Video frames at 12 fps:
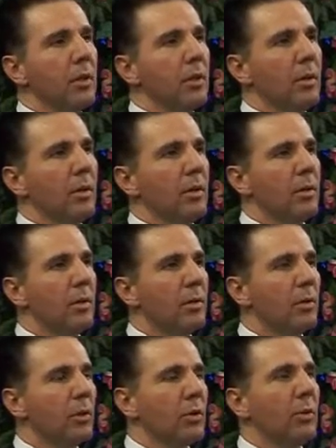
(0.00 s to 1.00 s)

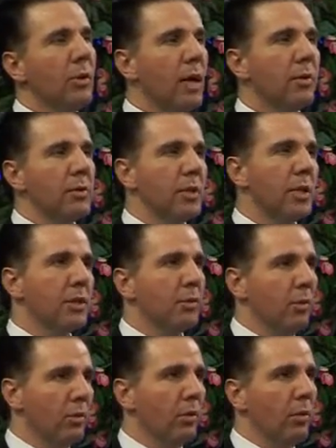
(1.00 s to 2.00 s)
nuclear power
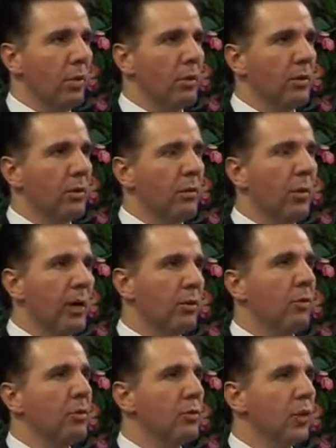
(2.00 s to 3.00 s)
station of the world,
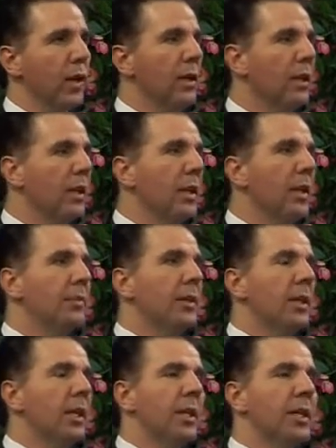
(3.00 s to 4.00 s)
mitochondria.
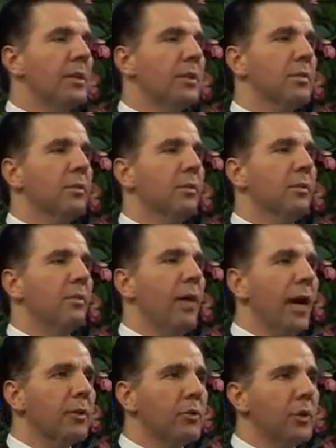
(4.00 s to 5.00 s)
It has
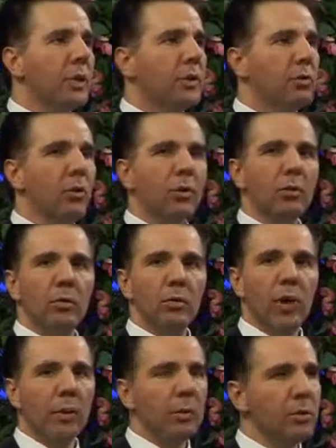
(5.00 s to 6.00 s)
factories called
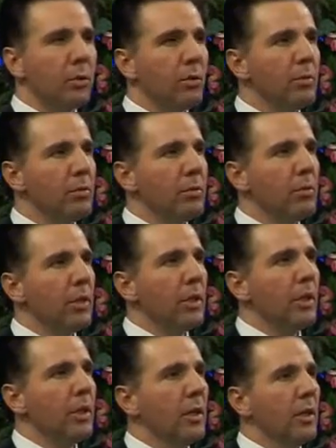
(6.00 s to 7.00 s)
ribosomes.
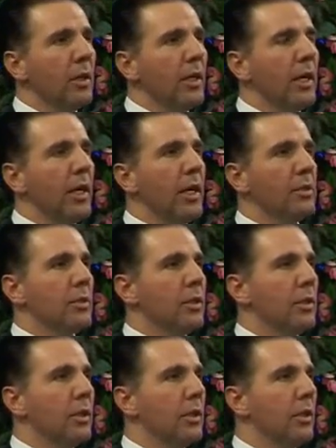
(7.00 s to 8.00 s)
It
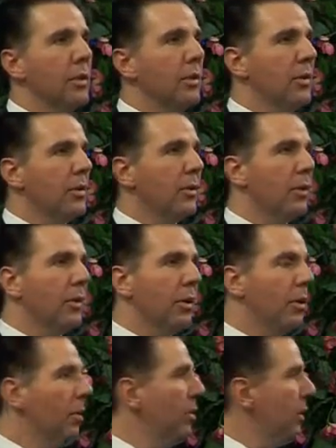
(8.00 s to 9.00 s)
has
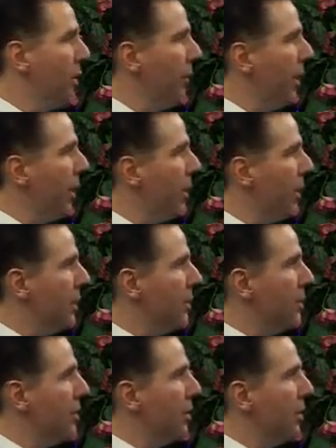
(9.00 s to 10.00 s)

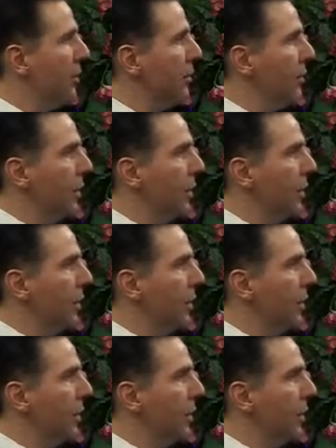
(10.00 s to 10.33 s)
refineries.